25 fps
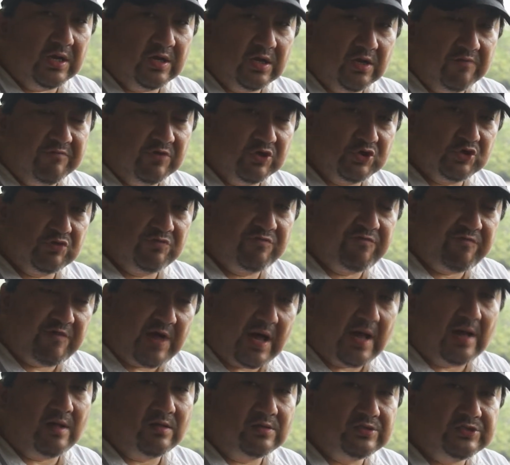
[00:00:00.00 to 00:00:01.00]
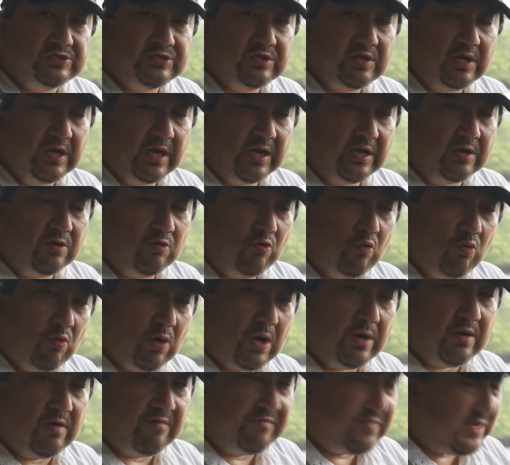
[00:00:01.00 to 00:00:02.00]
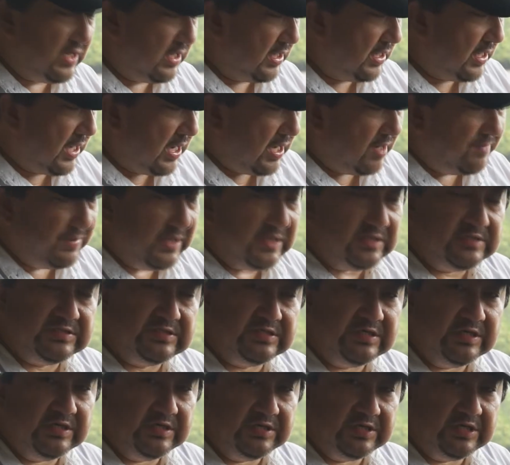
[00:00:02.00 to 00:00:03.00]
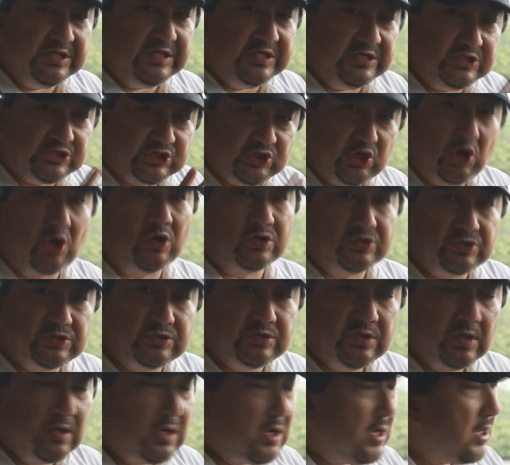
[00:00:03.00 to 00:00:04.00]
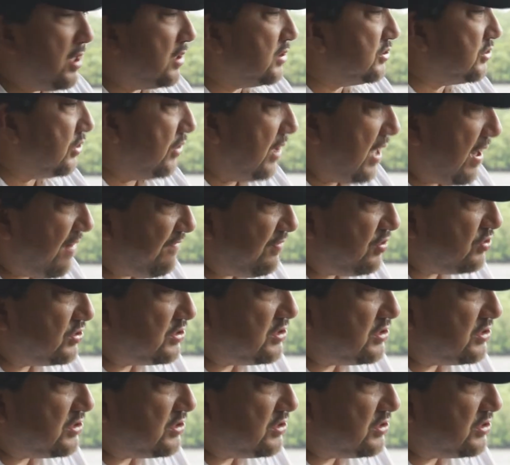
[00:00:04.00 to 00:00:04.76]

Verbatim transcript: individual files in one of the ABCD slots. So you have to